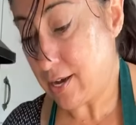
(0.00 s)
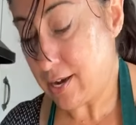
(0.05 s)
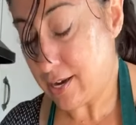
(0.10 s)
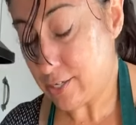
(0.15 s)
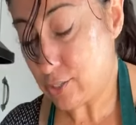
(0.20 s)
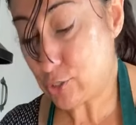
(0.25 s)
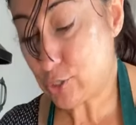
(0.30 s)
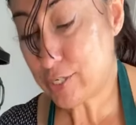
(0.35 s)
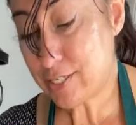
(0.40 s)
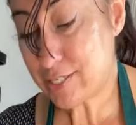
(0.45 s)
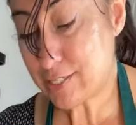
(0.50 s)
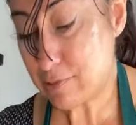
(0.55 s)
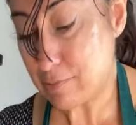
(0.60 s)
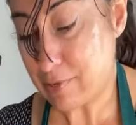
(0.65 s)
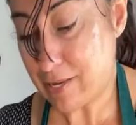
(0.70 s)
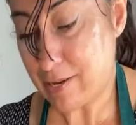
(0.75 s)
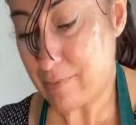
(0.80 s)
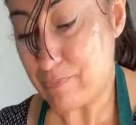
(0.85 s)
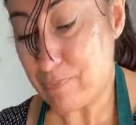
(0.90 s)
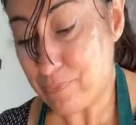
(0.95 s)
Trust
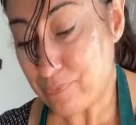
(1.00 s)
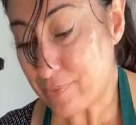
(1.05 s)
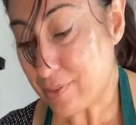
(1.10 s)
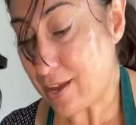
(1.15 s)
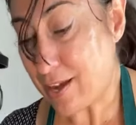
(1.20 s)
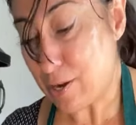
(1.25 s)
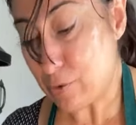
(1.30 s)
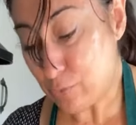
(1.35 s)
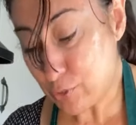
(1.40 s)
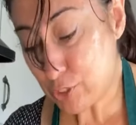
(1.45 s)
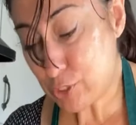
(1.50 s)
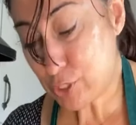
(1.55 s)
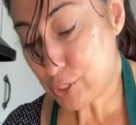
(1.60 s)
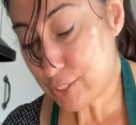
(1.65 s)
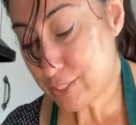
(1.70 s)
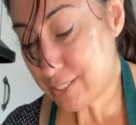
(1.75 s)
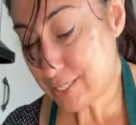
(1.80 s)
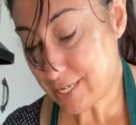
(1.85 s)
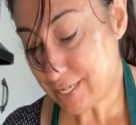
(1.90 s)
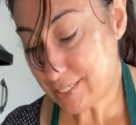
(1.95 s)
me, I wish you could
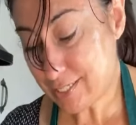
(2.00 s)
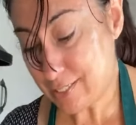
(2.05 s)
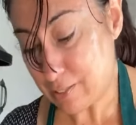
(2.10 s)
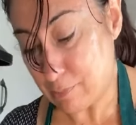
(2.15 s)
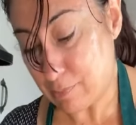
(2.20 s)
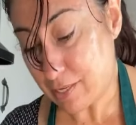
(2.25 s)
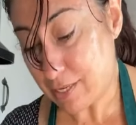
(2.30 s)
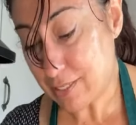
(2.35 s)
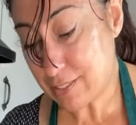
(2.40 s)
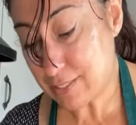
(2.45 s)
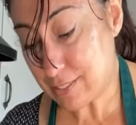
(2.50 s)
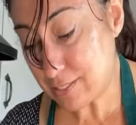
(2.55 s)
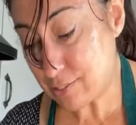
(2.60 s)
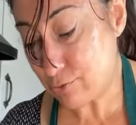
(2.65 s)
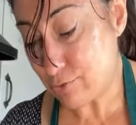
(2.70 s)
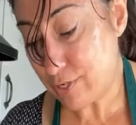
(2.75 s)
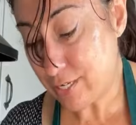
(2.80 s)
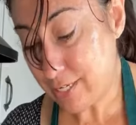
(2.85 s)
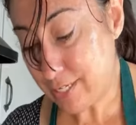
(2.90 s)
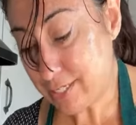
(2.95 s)
taste it because this
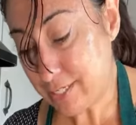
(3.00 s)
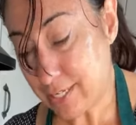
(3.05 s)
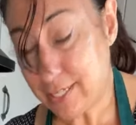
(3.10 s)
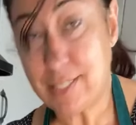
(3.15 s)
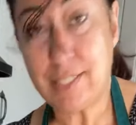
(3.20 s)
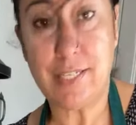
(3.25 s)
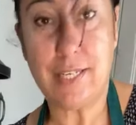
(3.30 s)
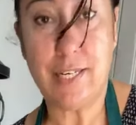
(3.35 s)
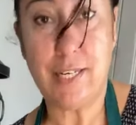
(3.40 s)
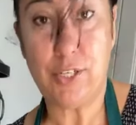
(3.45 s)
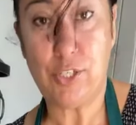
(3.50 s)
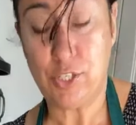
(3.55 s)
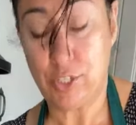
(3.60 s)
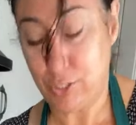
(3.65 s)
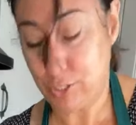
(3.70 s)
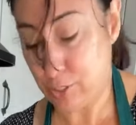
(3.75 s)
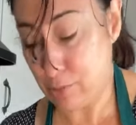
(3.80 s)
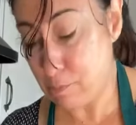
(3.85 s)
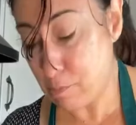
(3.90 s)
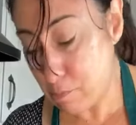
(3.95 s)
really tastes delicious.
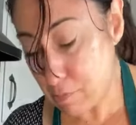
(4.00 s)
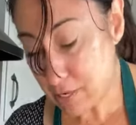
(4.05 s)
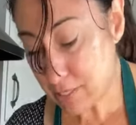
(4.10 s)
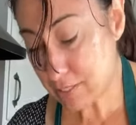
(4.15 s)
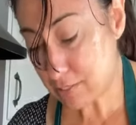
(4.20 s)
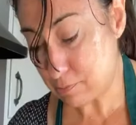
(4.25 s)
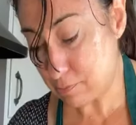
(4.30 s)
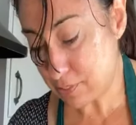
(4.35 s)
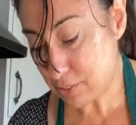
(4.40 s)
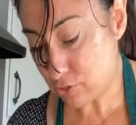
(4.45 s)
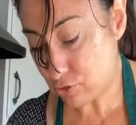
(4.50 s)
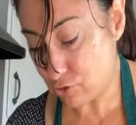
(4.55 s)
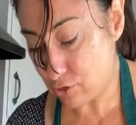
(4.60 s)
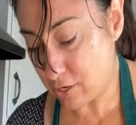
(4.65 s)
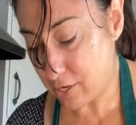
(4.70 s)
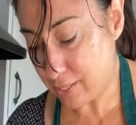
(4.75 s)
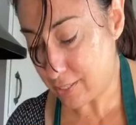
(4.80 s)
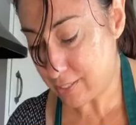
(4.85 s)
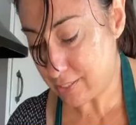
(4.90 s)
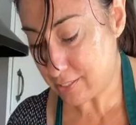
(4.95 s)
You must
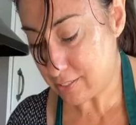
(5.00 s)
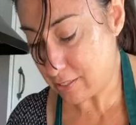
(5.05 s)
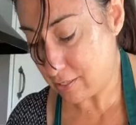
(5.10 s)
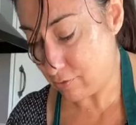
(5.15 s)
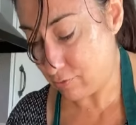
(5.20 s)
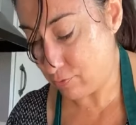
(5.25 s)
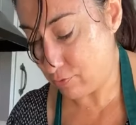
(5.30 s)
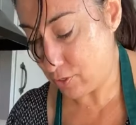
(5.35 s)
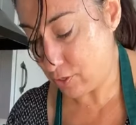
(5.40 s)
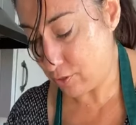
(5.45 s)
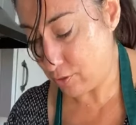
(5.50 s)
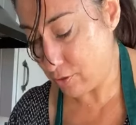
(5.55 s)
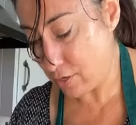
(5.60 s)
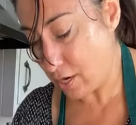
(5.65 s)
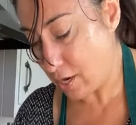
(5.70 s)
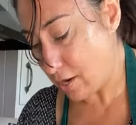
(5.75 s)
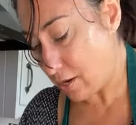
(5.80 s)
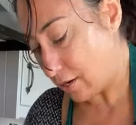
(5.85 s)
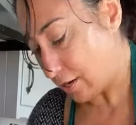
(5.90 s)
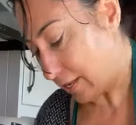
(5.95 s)
try this if you
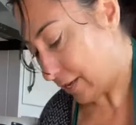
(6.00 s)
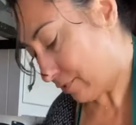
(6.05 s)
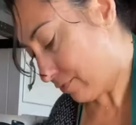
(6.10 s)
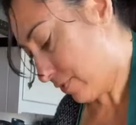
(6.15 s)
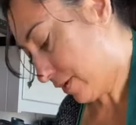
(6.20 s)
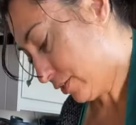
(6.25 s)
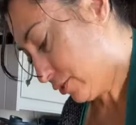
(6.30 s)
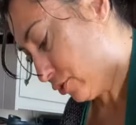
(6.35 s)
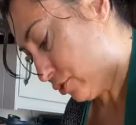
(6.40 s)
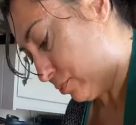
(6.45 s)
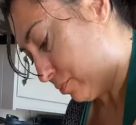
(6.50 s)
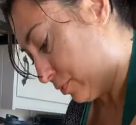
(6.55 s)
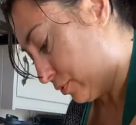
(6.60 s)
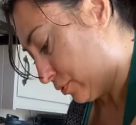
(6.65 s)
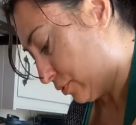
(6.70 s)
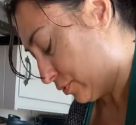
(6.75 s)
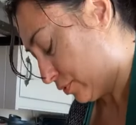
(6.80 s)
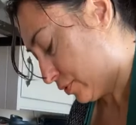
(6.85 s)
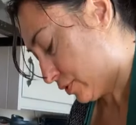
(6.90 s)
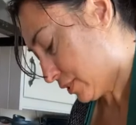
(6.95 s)
like
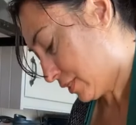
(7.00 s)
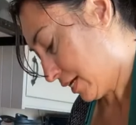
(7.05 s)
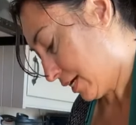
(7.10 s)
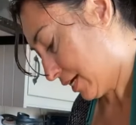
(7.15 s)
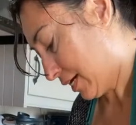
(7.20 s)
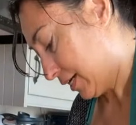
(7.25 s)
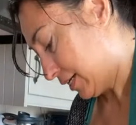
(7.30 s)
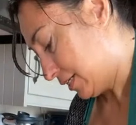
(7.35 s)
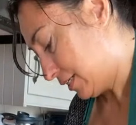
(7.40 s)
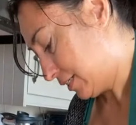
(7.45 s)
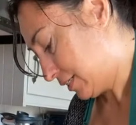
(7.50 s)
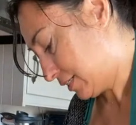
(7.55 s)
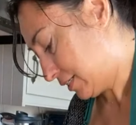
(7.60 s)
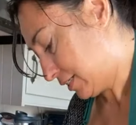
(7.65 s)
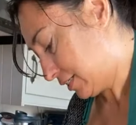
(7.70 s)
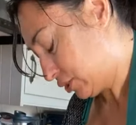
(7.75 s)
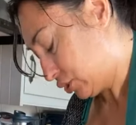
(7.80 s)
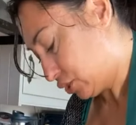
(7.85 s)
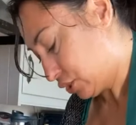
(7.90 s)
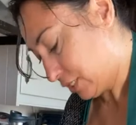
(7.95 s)
vegetables and
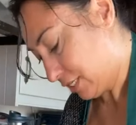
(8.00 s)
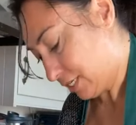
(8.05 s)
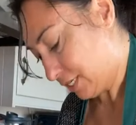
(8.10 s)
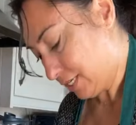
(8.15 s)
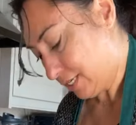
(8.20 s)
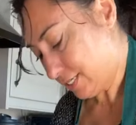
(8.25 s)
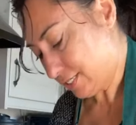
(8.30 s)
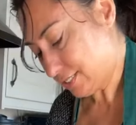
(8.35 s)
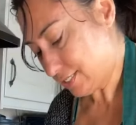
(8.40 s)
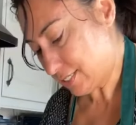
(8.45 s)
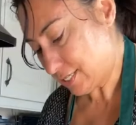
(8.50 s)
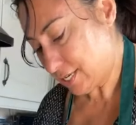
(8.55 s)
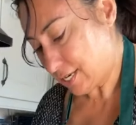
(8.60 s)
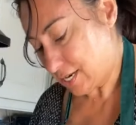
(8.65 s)
cheese.